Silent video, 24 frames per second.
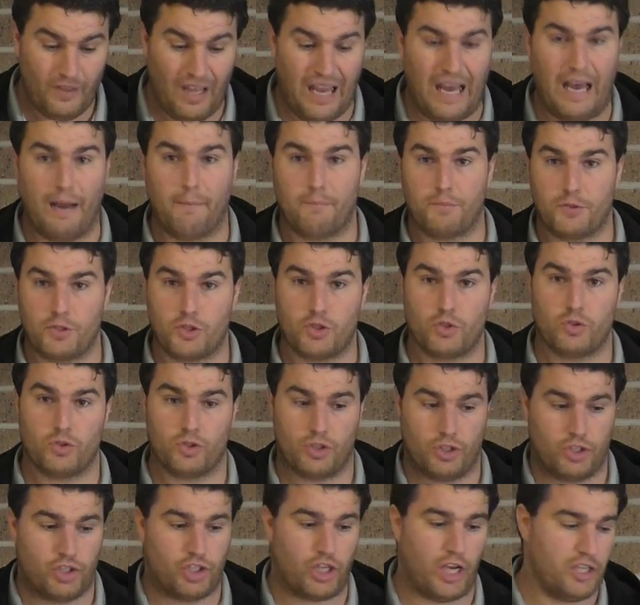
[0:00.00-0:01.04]
Um, to, to
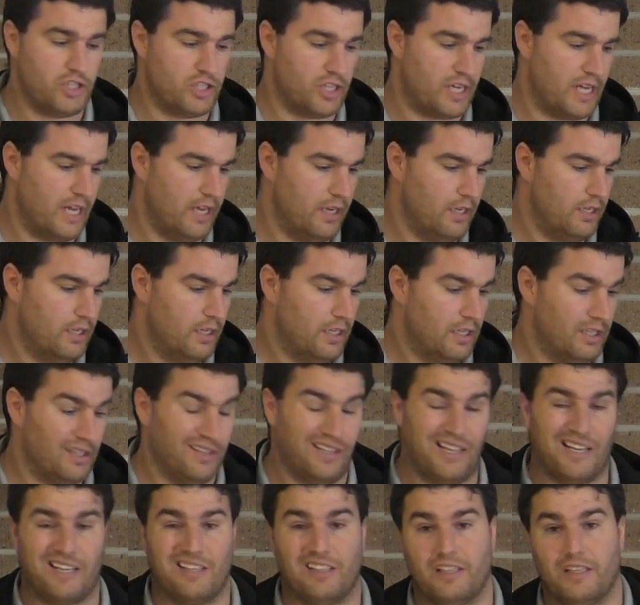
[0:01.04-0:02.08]
change it out.
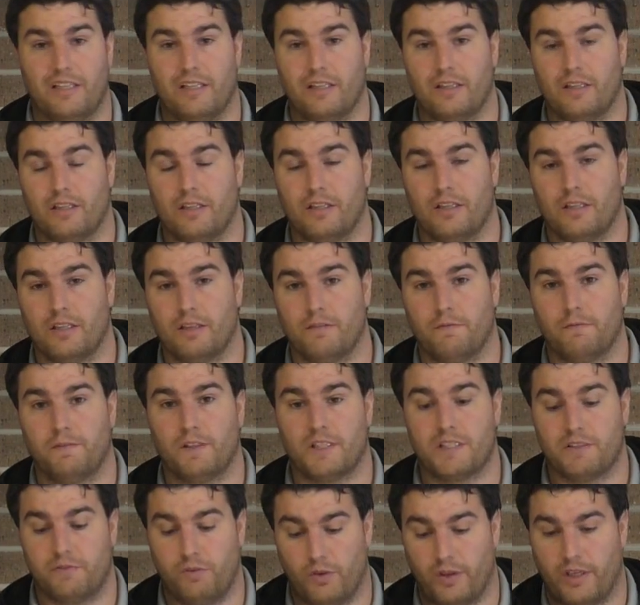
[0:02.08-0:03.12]
Luckily, the
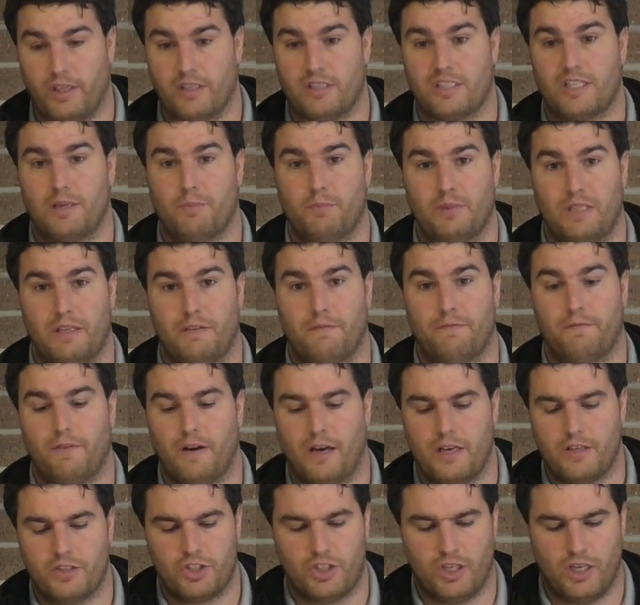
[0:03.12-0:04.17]
FlexVolt kits come with their
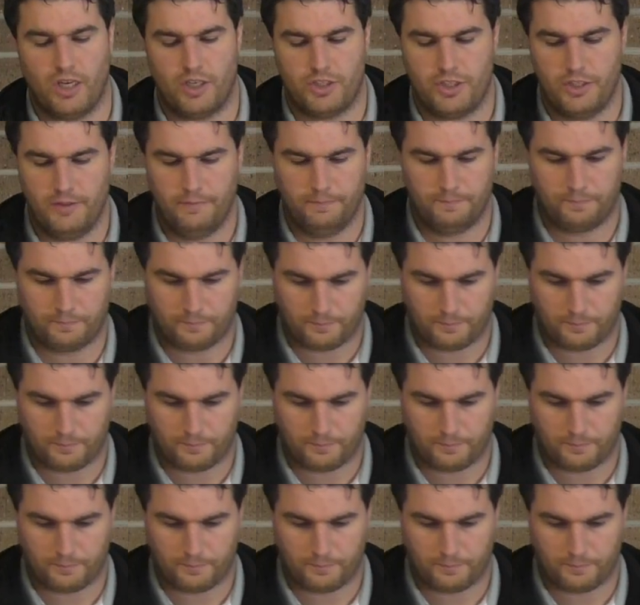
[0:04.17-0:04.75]
fast charger.